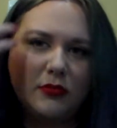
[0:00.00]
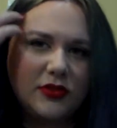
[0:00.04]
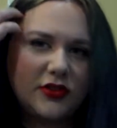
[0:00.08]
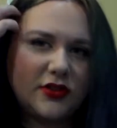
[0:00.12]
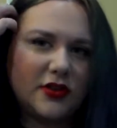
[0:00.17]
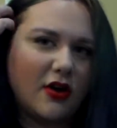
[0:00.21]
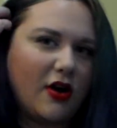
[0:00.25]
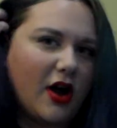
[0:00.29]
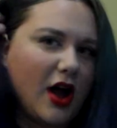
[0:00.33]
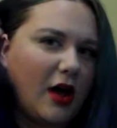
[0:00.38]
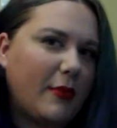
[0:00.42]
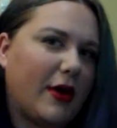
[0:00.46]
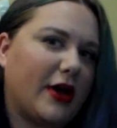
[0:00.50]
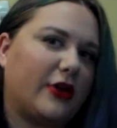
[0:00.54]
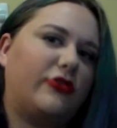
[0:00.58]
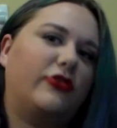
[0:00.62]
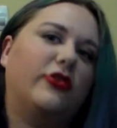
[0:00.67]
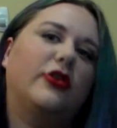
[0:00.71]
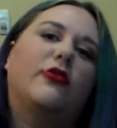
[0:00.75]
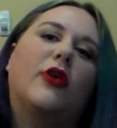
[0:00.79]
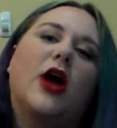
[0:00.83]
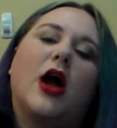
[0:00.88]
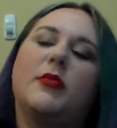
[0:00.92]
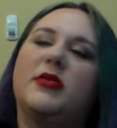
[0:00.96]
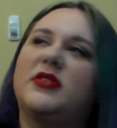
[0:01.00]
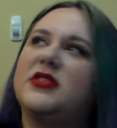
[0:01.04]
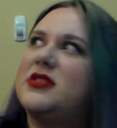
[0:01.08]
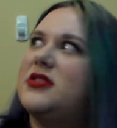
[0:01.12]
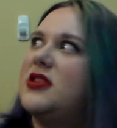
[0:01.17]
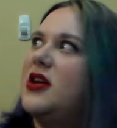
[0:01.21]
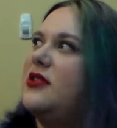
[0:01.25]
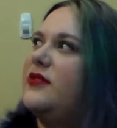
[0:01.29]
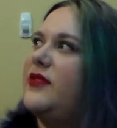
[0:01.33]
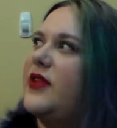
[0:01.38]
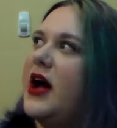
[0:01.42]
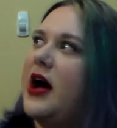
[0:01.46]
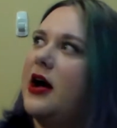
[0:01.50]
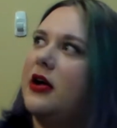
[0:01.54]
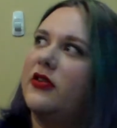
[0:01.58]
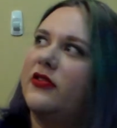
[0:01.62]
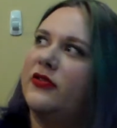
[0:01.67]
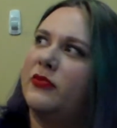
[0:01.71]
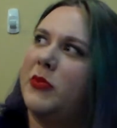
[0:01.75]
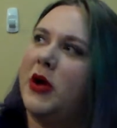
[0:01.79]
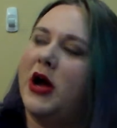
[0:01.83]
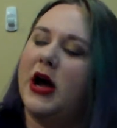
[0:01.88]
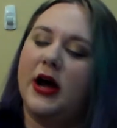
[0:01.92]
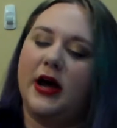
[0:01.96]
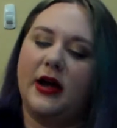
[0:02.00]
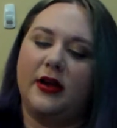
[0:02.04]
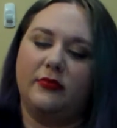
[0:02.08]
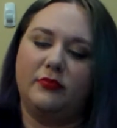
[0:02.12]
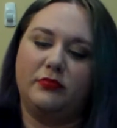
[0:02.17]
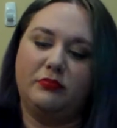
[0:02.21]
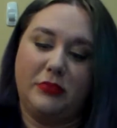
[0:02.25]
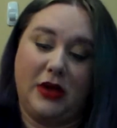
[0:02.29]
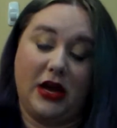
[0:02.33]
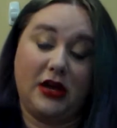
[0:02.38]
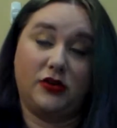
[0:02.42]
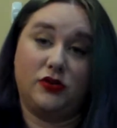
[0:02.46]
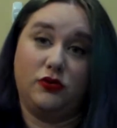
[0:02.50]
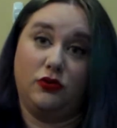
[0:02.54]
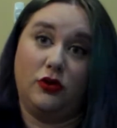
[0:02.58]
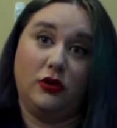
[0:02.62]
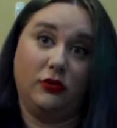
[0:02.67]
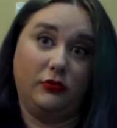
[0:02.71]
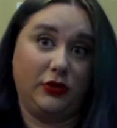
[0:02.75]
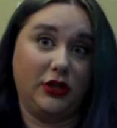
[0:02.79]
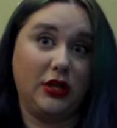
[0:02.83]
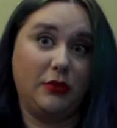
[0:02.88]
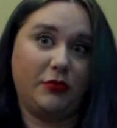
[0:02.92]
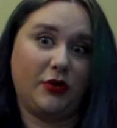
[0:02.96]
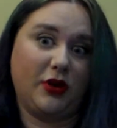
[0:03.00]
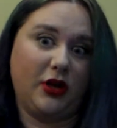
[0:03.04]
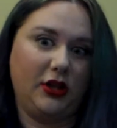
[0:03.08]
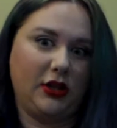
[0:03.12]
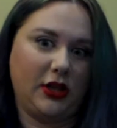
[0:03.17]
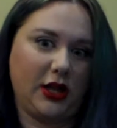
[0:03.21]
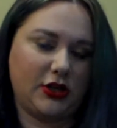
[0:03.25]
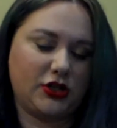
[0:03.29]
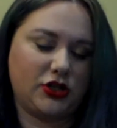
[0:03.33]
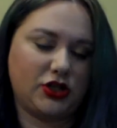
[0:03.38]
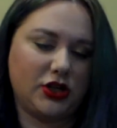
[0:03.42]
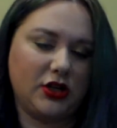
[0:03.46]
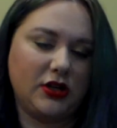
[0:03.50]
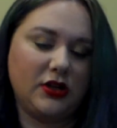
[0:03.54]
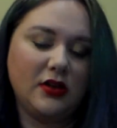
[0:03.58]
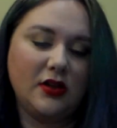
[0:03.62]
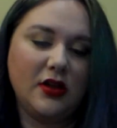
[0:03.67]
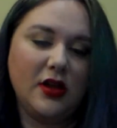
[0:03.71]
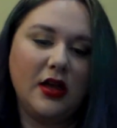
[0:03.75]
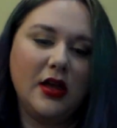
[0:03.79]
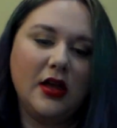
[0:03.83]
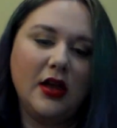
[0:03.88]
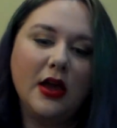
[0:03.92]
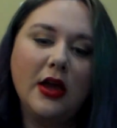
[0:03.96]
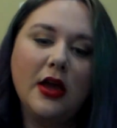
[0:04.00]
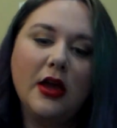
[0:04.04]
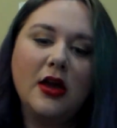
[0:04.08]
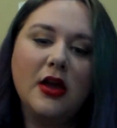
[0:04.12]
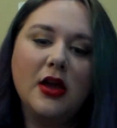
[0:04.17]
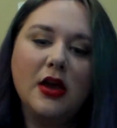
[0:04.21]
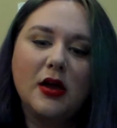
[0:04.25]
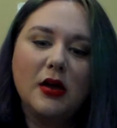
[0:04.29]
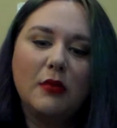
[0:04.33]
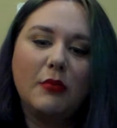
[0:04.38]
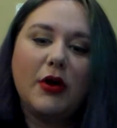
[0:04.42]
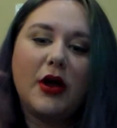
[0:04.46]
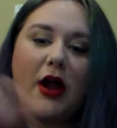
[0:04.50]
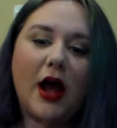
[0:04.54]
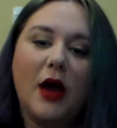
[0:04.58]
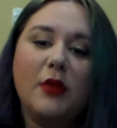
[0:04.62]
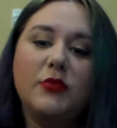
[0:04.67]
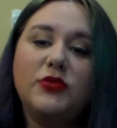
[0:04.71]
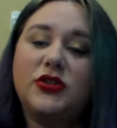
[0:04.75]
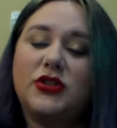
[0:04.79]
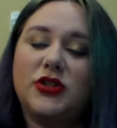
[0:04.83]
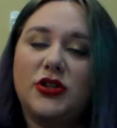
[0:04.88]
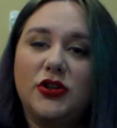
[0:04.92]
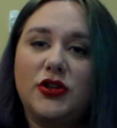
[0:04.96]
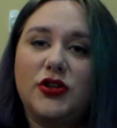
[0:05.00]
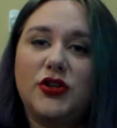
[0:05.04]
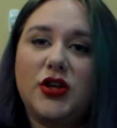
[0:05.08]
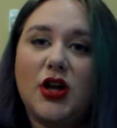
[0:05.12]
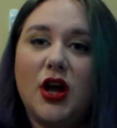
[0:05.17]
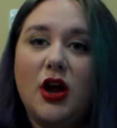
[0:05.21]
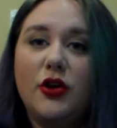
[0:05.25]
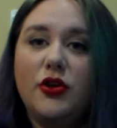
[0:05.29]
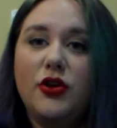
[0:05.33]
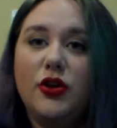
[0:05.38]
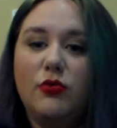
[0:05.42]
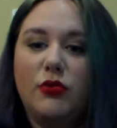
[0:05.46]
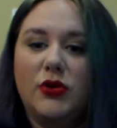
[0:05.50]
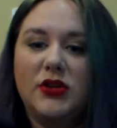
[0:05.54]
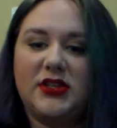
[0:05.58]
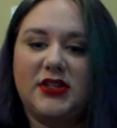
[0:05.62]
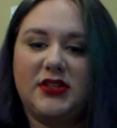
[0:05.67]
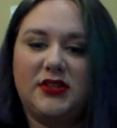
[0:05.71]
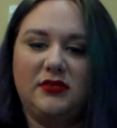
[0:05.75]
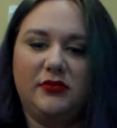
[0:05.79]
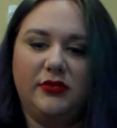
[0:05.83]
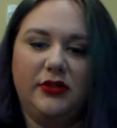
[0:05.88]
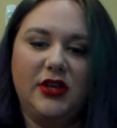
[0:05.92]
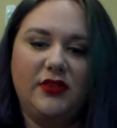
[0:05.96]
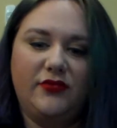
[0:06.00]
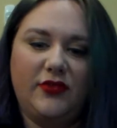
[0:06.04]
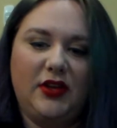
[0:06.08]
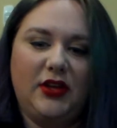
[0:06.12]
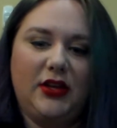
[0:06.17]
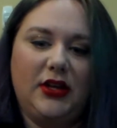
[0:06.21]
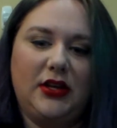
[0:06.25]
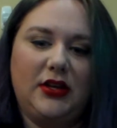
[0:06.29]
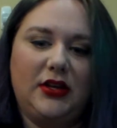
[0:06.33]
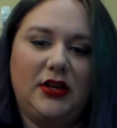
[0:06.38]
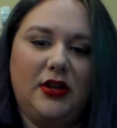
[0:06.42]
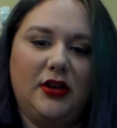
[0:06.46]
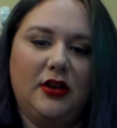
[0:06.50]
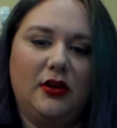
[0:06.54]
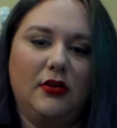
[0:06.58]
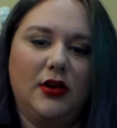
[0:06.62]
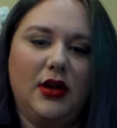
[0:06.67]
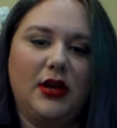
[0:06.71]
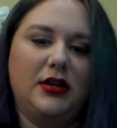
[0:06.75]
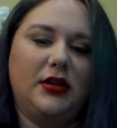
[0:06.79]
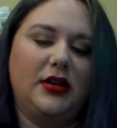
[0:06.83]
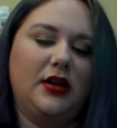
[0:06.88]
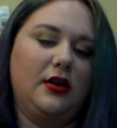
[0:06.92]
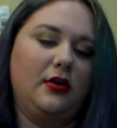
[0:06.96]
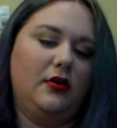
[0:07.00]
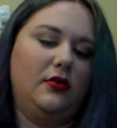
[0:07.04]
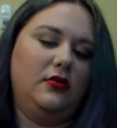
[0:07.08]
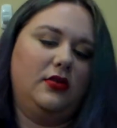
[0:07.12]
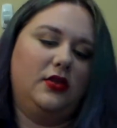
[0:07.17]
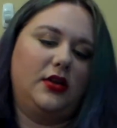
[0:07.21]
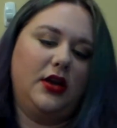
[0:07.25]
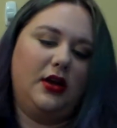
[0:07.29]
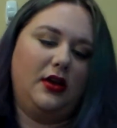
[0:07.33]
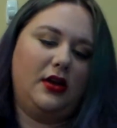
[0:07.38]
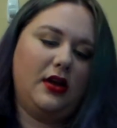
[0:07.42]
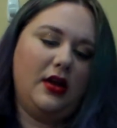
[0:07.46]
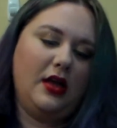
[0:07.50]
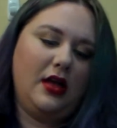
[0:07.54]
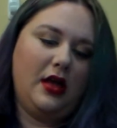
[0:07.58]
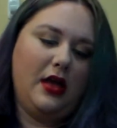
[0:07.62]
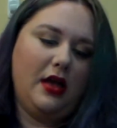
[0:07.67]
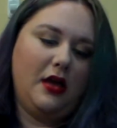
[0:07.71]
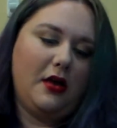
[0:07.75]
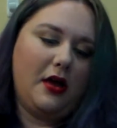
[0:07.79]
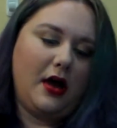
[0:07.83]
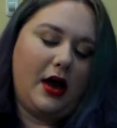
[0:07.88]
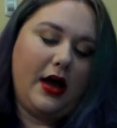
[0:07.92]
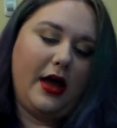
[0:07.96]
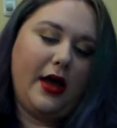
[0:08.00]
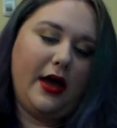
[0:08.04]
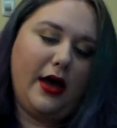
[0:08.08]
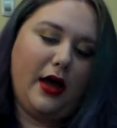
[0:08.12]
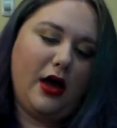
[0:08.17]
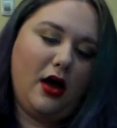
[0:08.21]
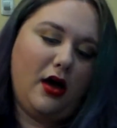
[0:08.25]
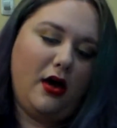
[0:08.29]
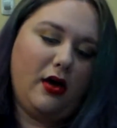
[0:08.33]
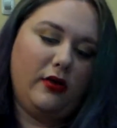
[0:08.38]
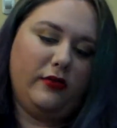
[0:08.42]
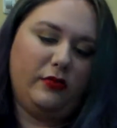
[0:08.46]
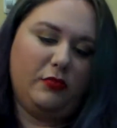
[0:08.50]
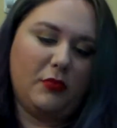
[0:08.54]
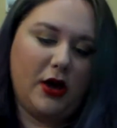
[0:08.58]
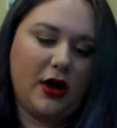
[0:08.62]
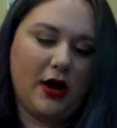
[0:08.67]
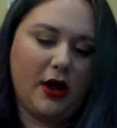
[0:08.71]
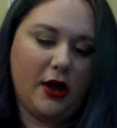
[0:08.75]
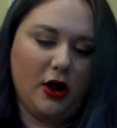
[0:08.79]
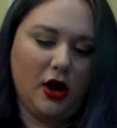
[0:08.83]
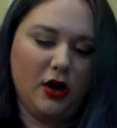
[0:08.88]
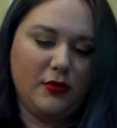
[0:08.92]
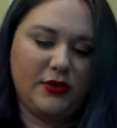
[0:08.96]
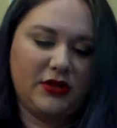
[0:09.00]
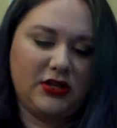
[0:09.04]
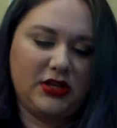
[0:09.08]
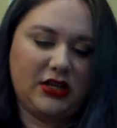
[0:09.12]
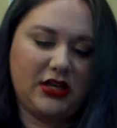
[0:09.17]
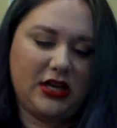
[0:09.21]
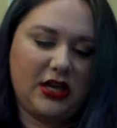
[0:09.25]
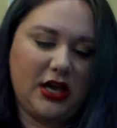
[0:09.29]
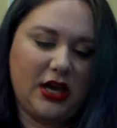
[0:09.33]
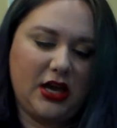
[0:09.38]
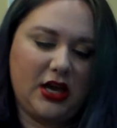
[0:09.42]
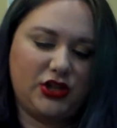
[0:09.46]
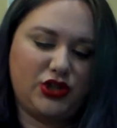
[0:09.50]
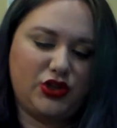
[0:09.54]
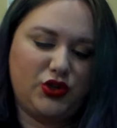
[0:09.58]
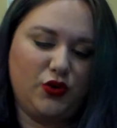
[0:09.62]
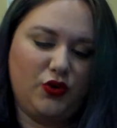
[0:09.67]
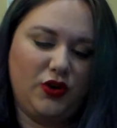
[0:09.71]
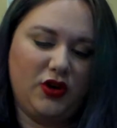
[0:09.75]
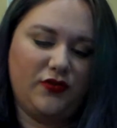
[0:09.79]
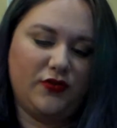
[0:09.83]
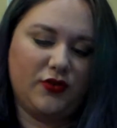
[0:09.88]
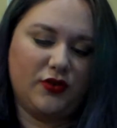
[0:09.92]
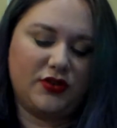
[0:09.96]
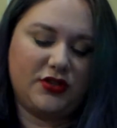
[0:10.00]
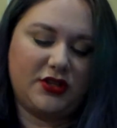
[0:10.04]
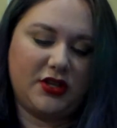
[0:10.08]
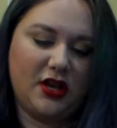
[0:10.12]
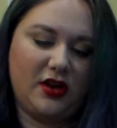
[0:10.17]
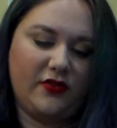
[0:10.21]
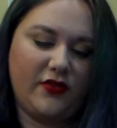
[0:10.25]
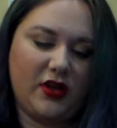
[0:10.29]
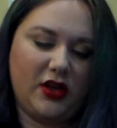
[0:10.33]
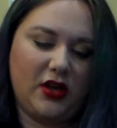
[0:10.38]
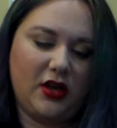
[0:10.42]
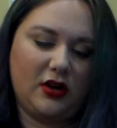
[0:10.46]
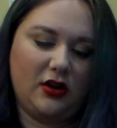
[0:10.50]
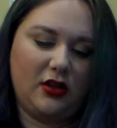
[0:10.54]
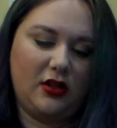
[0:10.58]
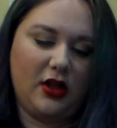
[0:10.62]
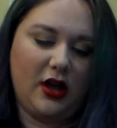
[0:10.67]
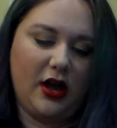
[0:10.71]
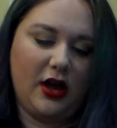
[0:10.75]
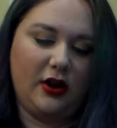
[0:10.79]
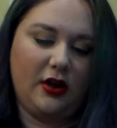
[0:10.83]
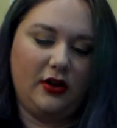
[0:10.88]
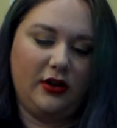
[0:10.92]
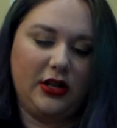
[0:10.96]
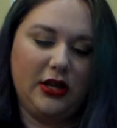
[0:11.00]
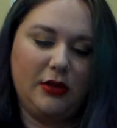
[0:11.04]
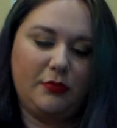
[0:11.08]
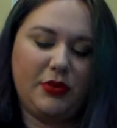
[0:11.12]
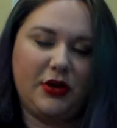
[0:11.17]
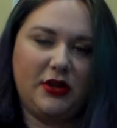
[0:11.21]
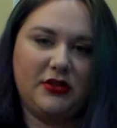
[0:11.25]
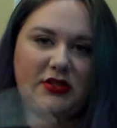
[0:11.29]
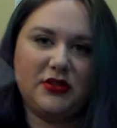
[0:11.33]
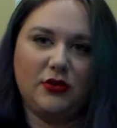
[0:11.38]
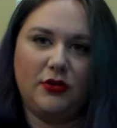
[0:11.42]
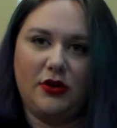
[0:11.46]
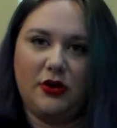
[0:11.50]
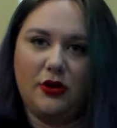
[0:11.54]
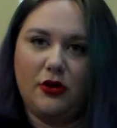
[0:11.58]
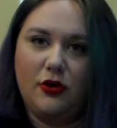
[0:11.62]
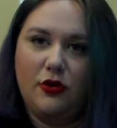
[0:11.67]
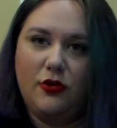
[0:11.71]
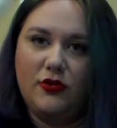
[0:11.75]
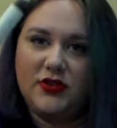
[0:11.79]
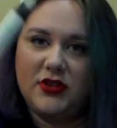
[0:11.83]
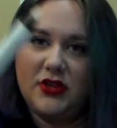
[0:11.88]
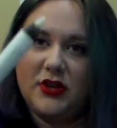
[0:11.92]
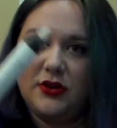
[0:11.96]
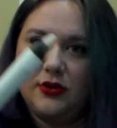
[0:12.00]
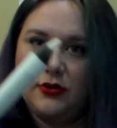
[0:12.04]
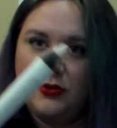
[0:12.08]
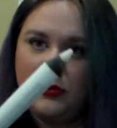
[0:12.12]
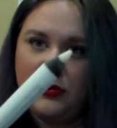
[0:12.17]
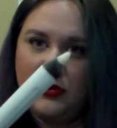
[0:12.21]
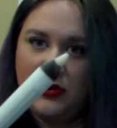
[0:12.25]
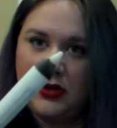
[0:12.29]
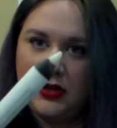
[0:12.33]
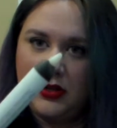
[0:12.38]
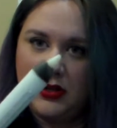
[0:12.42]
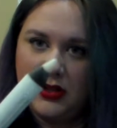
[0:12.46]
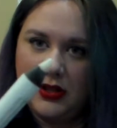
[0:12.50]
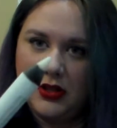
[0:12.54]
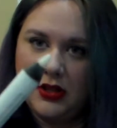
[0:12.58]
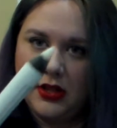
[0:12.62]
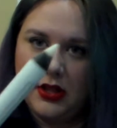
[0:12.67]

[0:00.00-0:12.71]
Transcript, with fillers: So I'm actually grabbing stuff out of my actual lip collection. But I'm just gonna show you what's living in here right now. Like, I have my Urban Decay 24-7 Glide On Lip Pencil in Ozone.